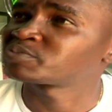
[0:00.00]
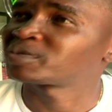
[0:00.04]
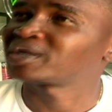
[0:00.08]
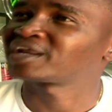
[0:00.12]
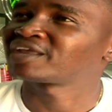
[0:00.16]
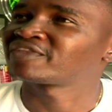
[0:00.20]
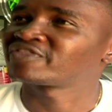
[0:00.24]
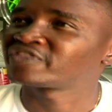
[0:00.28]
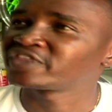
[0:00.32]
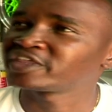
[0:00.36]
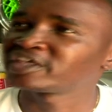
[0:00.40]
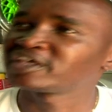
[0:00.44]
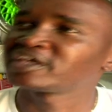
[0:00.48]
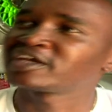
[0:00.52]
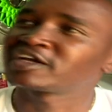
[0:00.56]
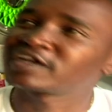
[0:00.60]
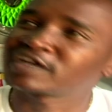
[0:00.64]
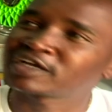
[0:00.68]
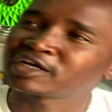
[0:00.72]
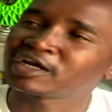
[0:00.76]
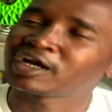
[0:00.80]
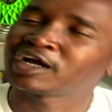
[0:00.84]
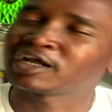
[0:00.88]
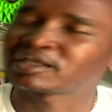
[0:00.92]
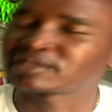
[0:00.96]
but I think
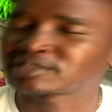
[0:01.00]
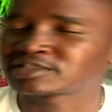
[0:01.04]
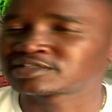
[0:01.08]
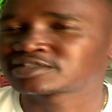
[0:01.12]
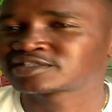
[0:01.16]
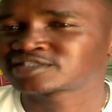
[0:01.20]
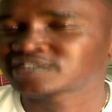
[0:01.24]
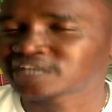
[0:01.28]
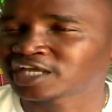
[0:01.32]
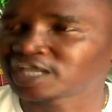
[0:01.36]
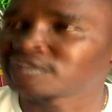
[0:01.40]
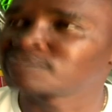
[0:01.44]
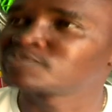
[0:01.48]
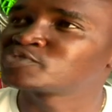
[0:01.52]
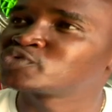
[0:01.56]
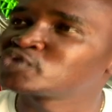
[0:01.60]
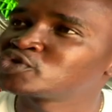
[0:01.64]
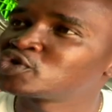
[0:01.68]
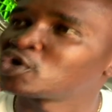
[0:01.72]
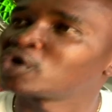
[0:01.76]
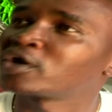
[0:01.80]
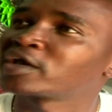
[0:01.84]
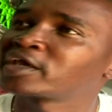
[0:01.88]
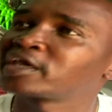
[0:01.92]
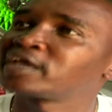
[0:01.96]
at times
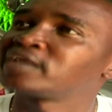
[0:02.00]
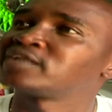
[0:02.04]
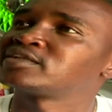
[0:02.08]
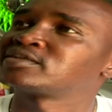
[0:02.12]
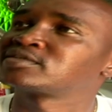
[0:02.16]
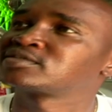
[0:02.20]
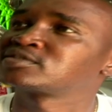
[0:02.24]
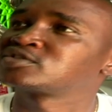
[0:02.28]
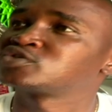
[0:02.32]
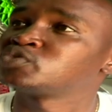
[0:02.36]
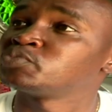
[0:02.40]
we don't get